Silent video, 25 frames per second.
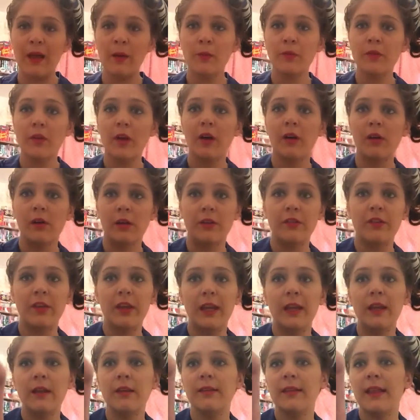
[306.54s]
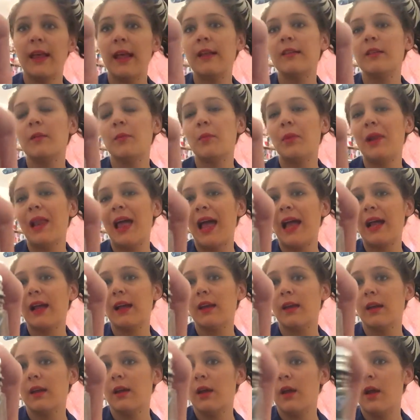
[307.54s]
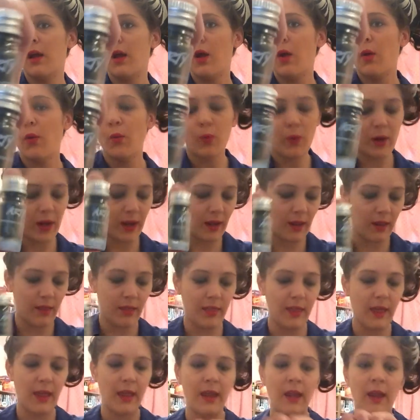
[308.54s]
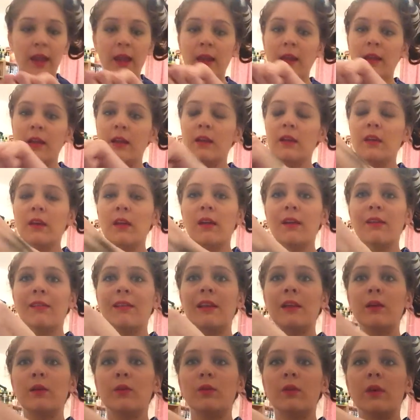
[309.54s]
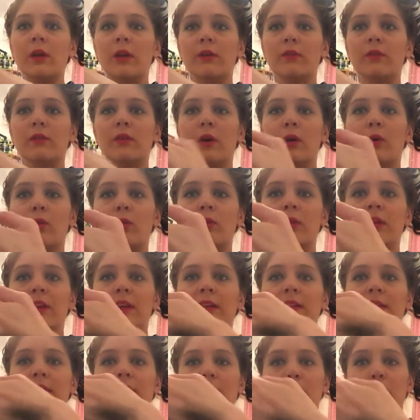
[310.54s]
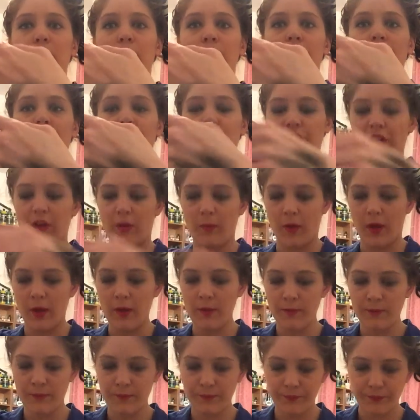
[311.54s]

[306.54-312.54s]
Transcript: That was arty. so that is a black with a nice little kind of goldy silvery shimmer.